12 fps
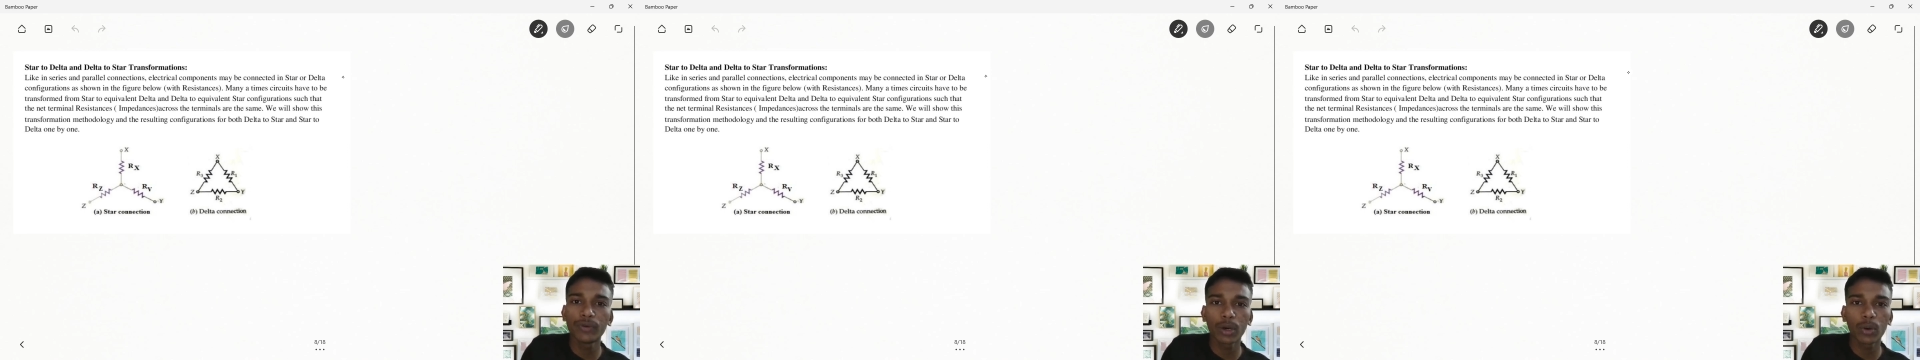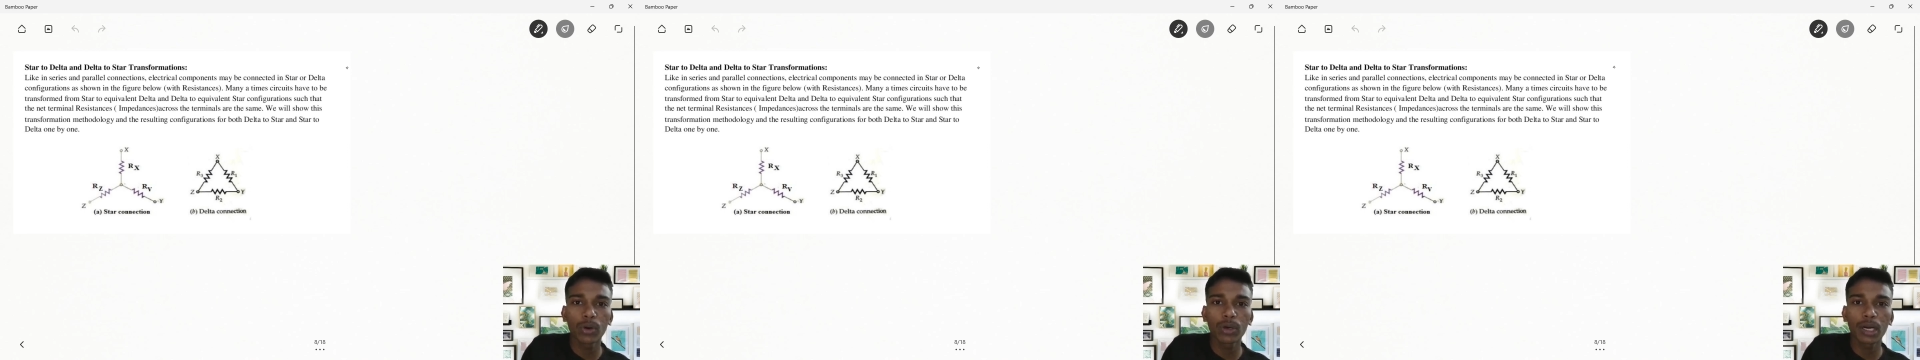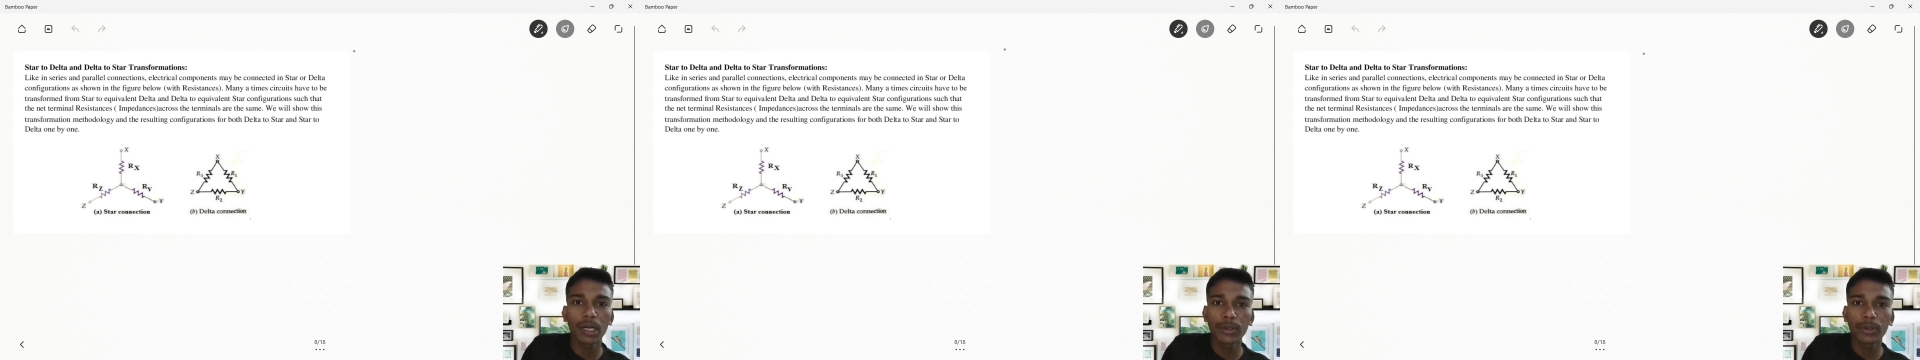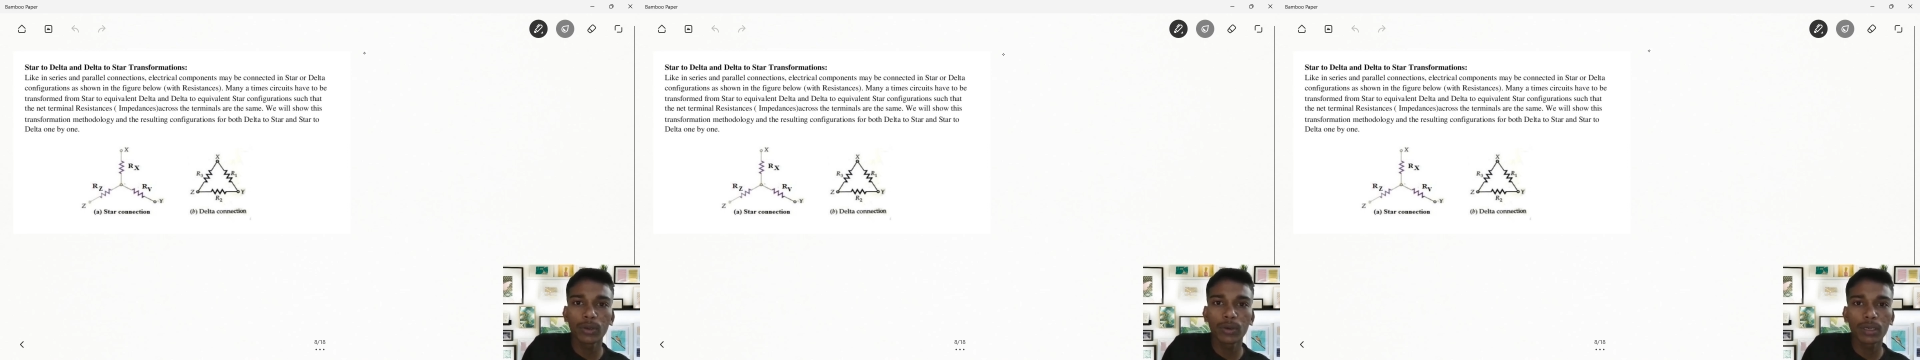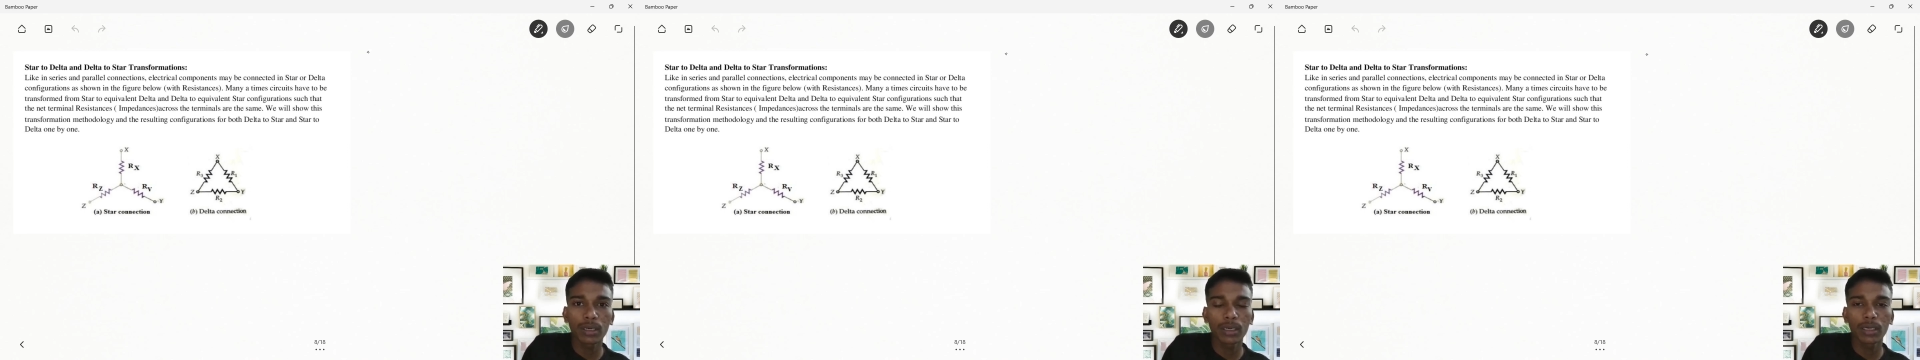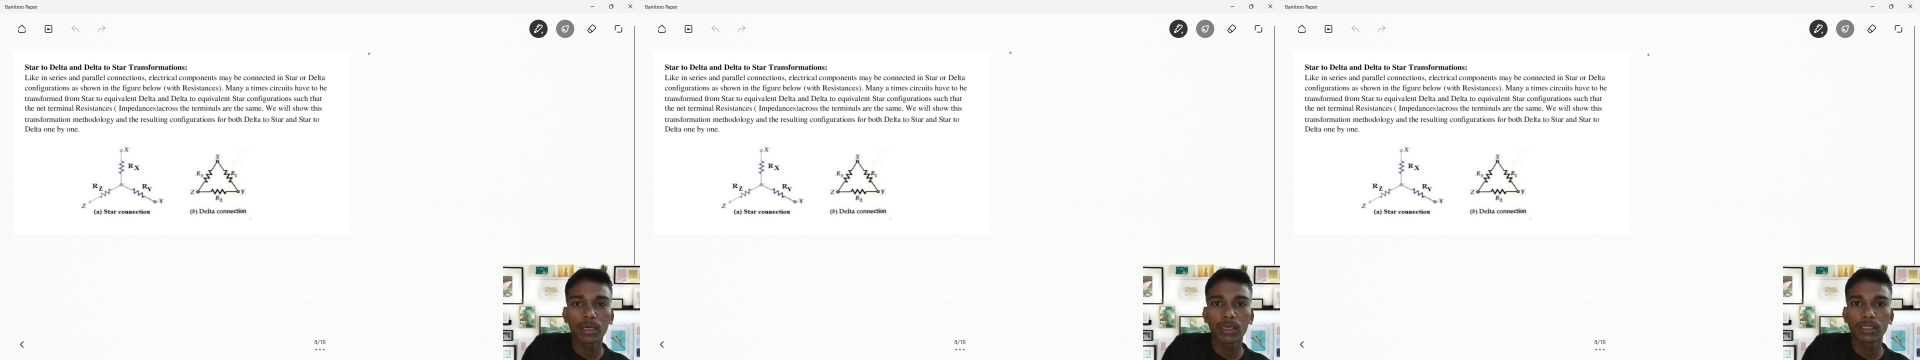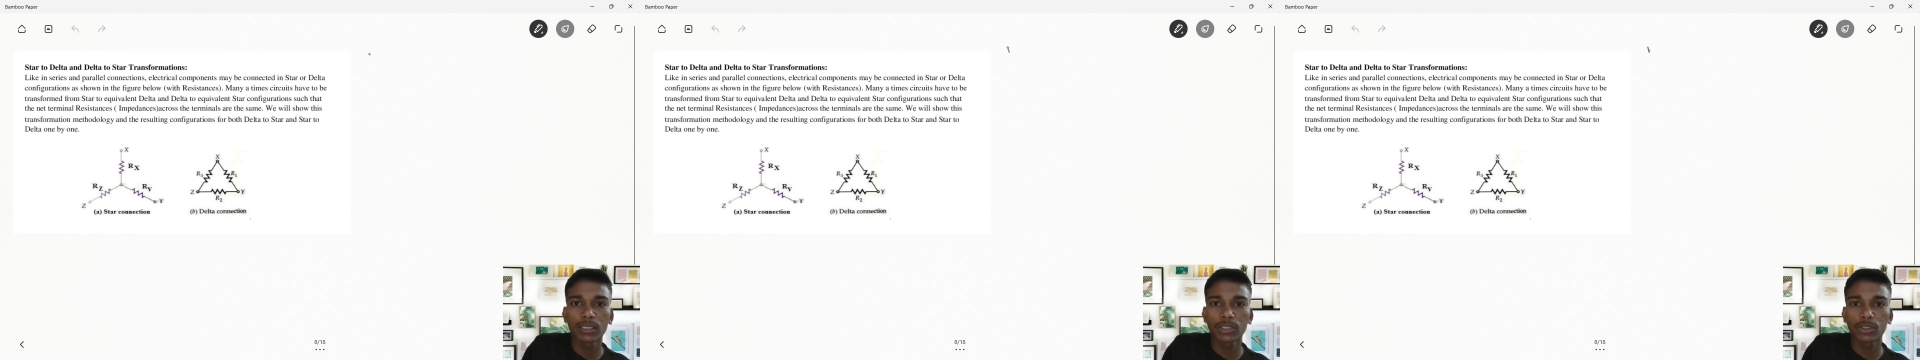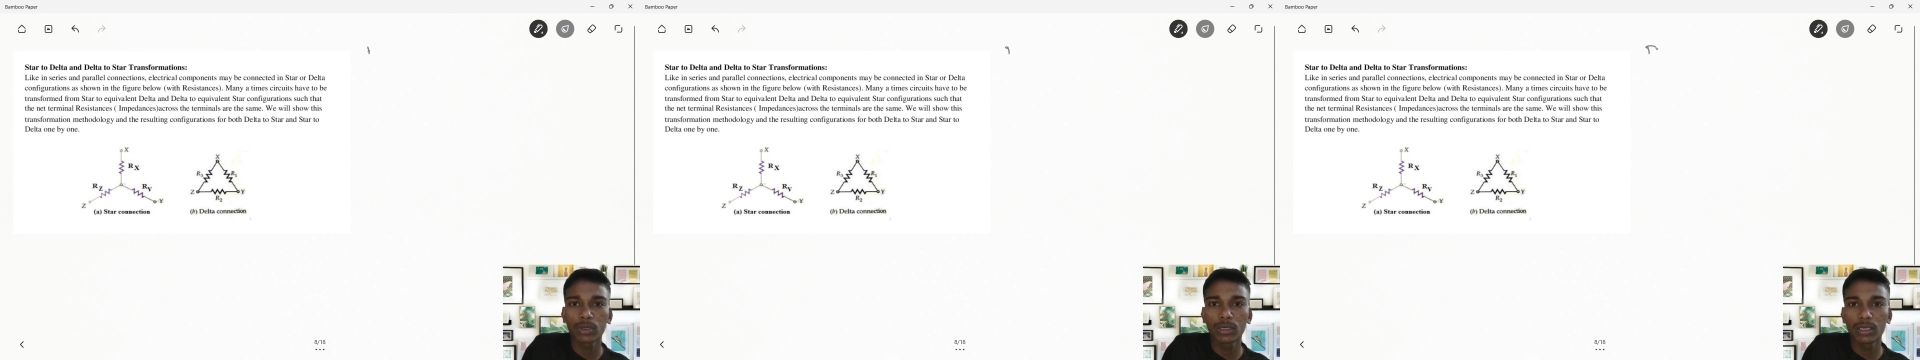we are going to continue our
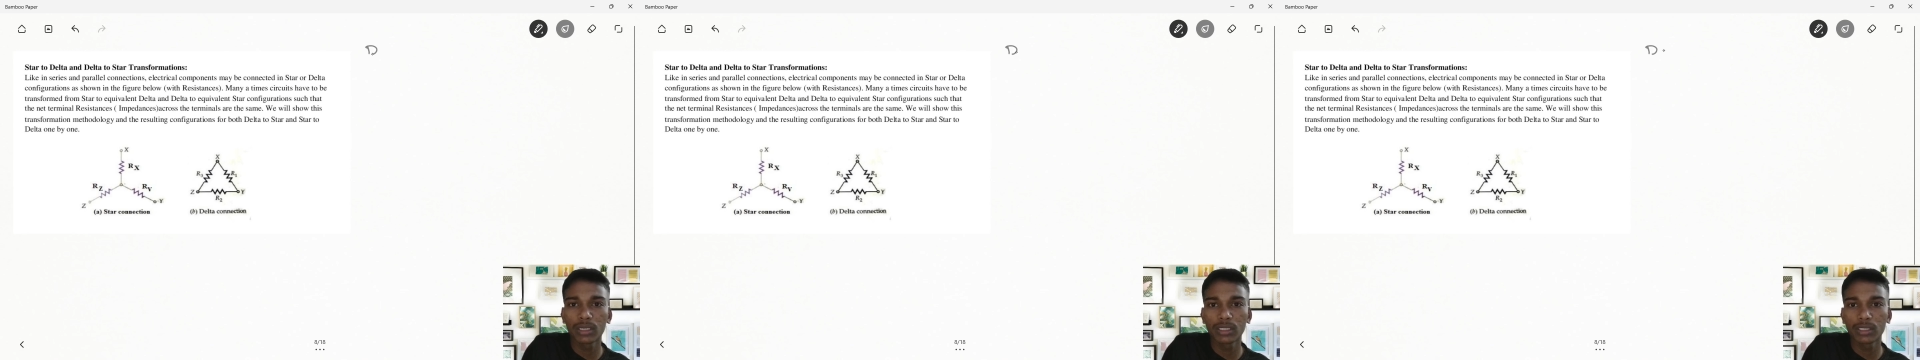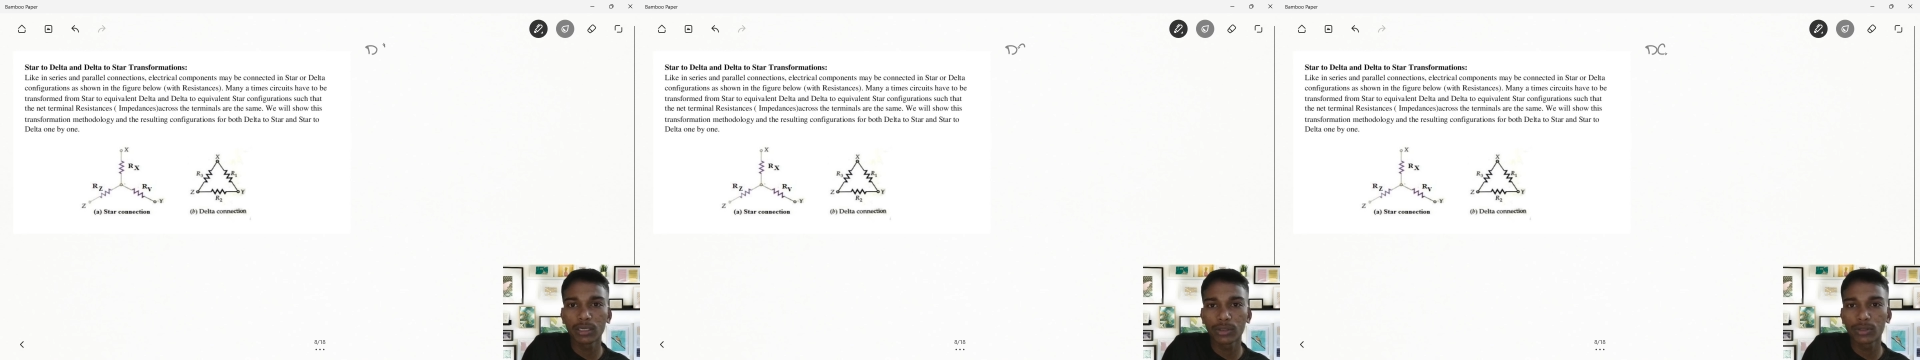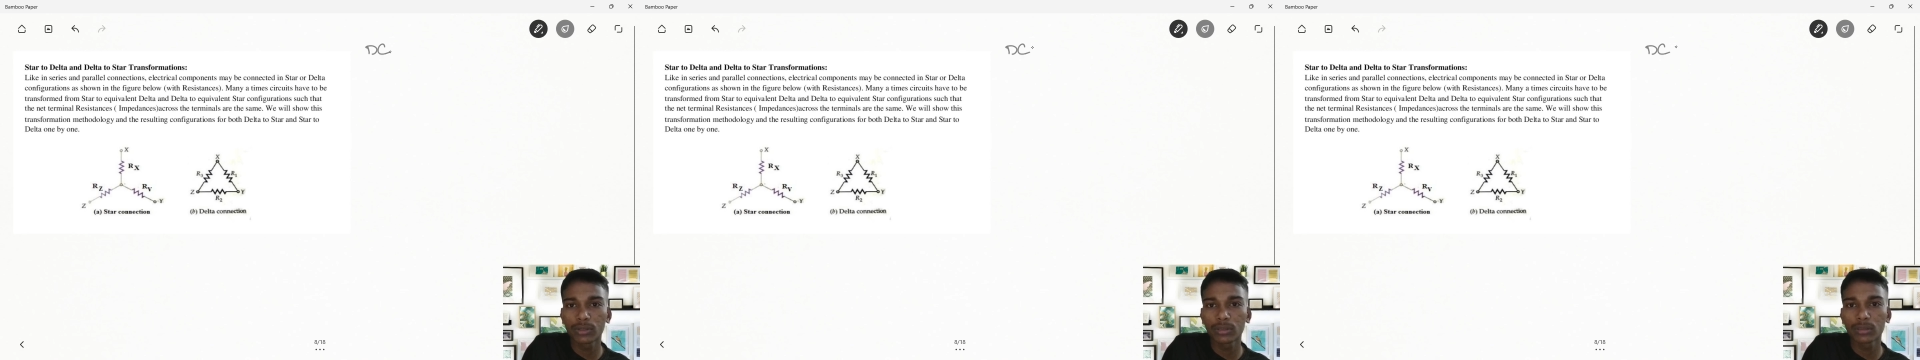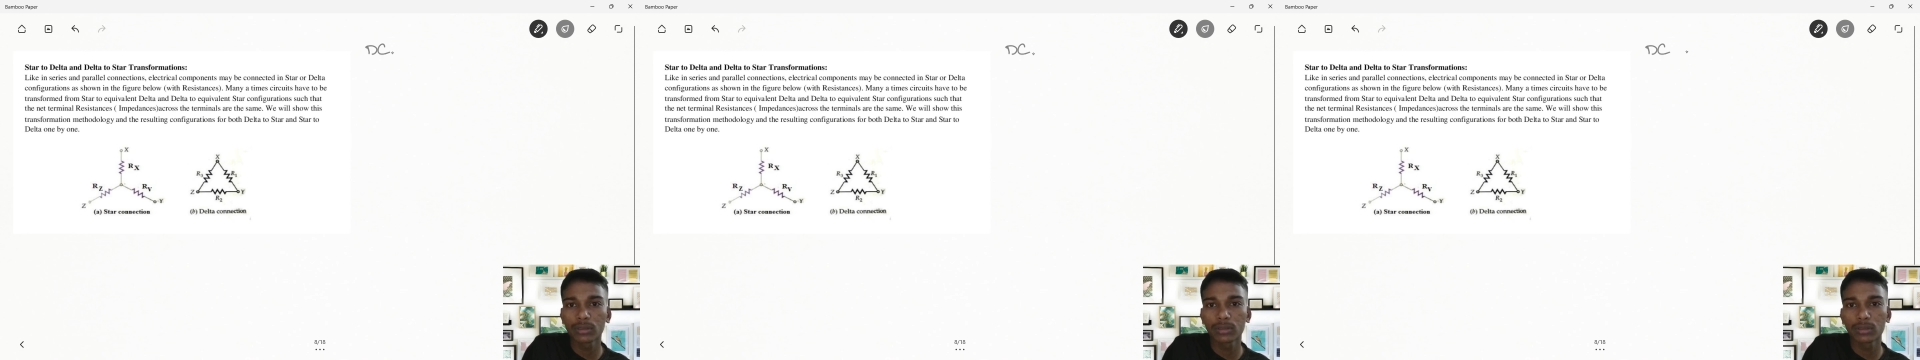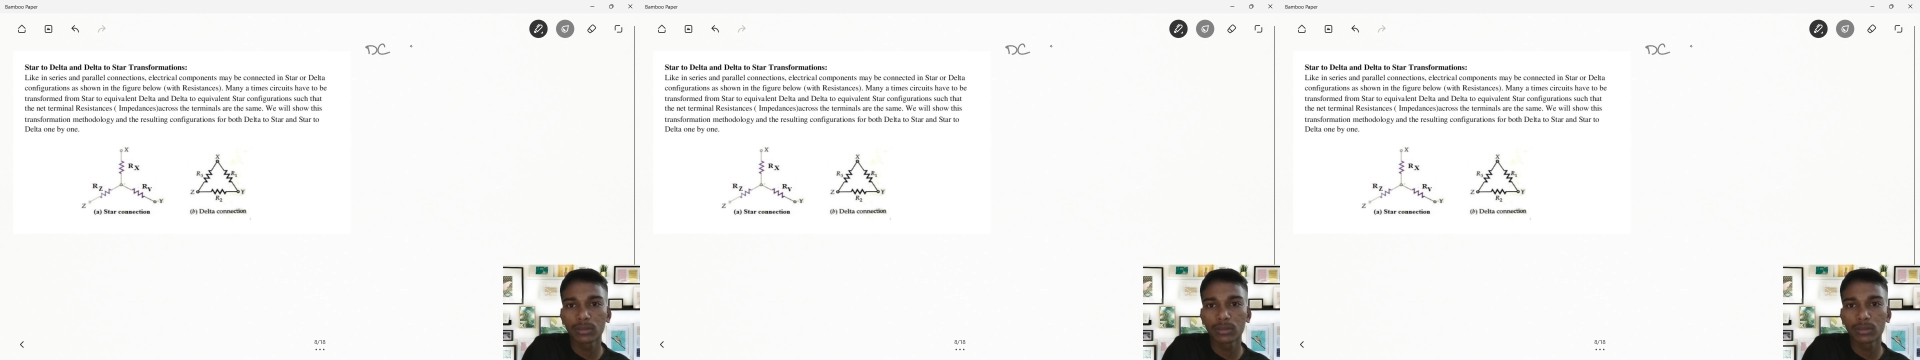discussion on DC circuits.